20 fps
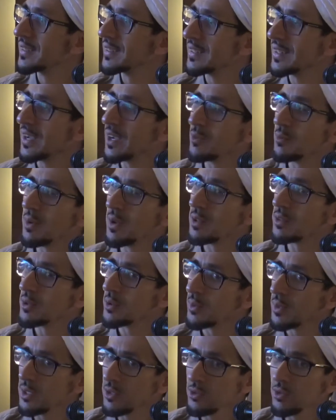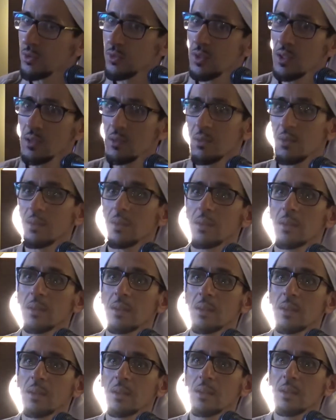otherwise you sit
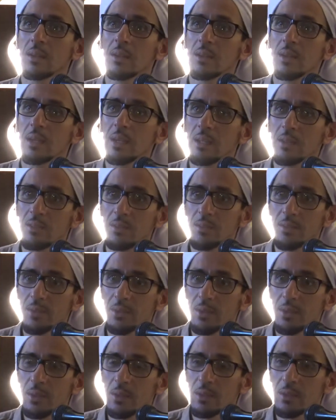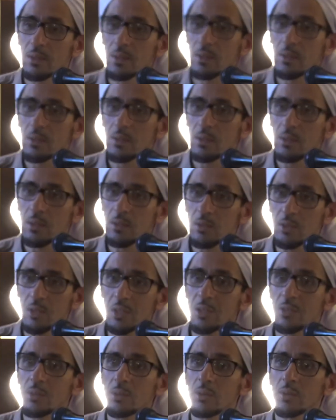and
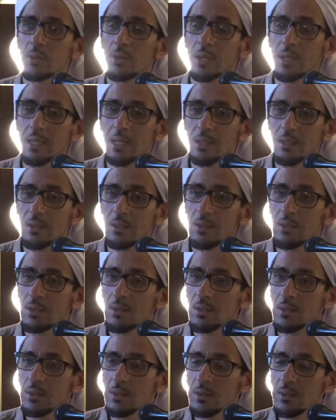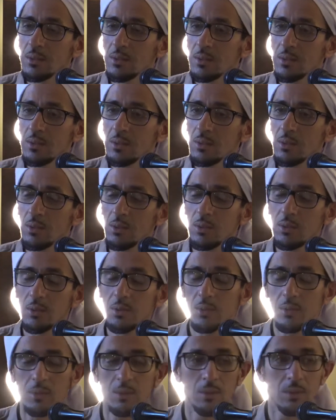read your Quran,
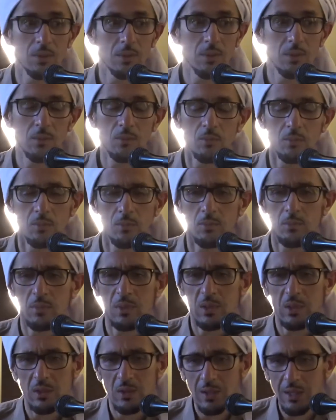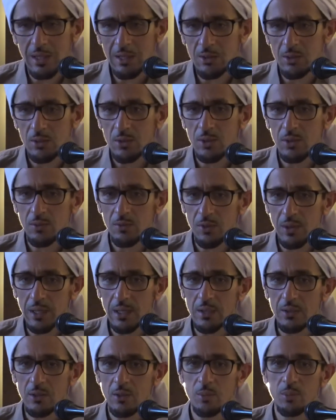or meditate or
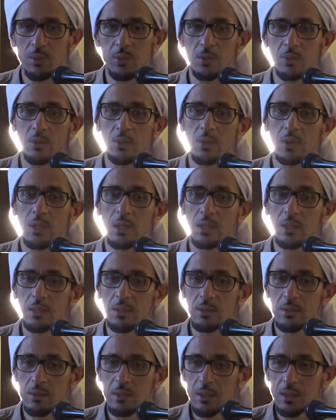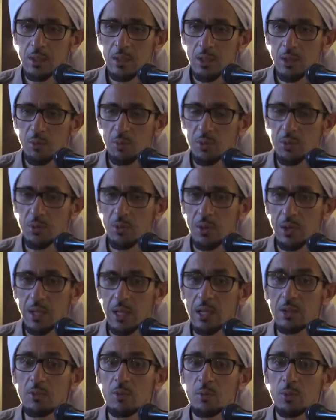reflect upon your
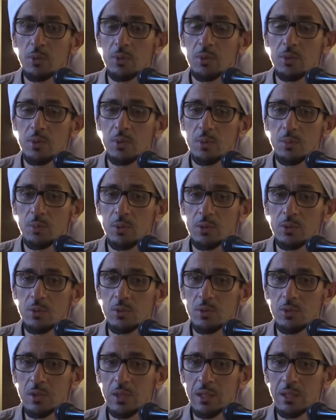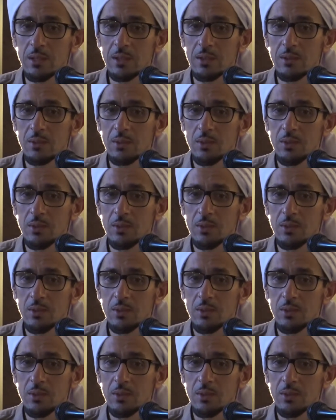life, upon your sin.